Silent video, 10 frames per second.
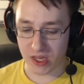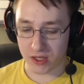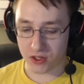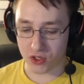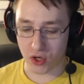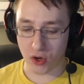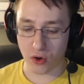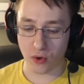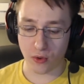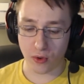
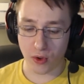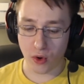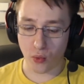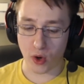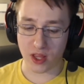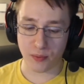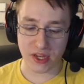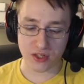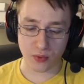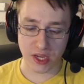So one of the
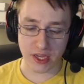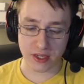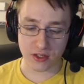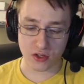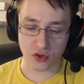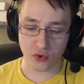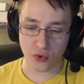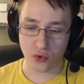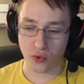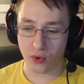best ways
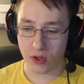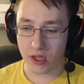to